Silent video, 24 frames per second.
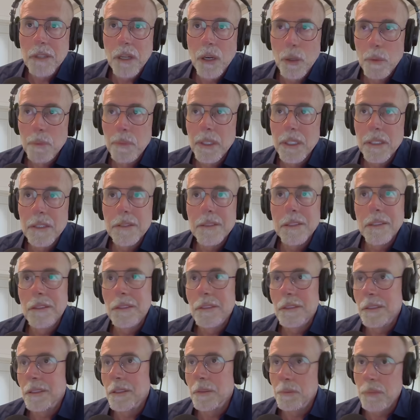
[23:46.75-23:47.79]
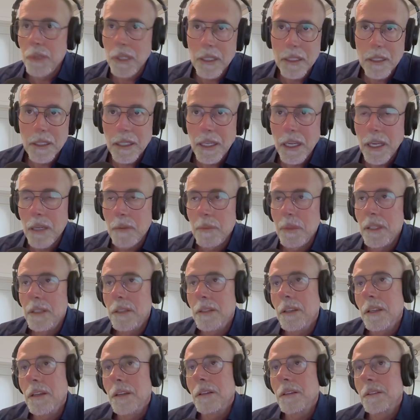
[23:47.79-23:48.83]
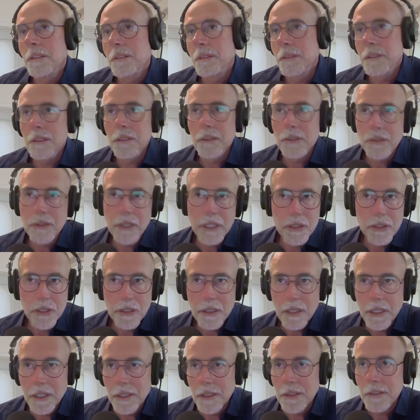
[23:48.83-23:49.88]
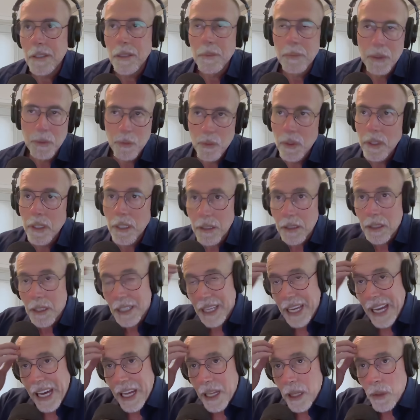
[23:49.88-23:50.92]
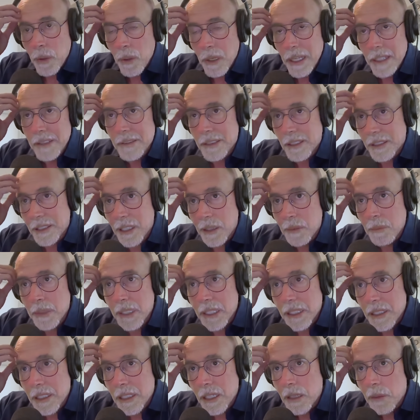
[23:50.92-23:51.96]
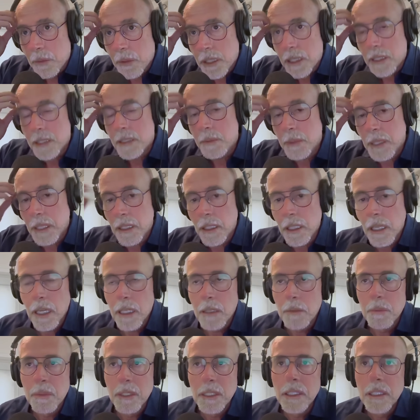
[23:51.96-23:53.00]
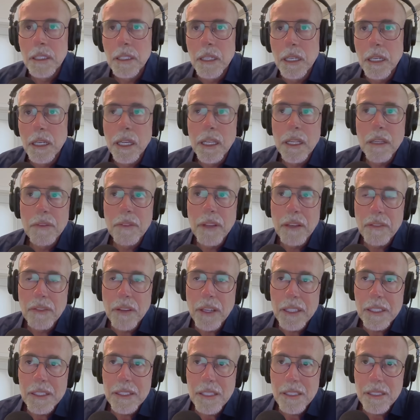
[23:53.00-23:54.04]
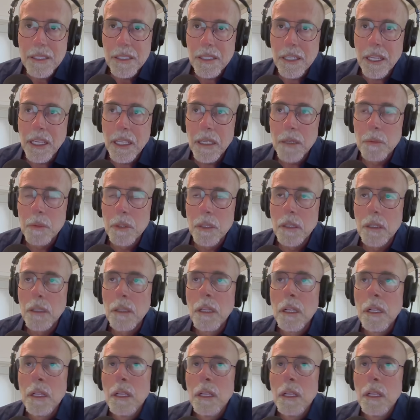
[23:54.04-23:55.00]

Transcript: opens and there's an Umbrella Academy thing and there's a Stranger Things, I mean, we're the Galloways are going to be there and we're going to spend a lot of money there. And if they find it sustainable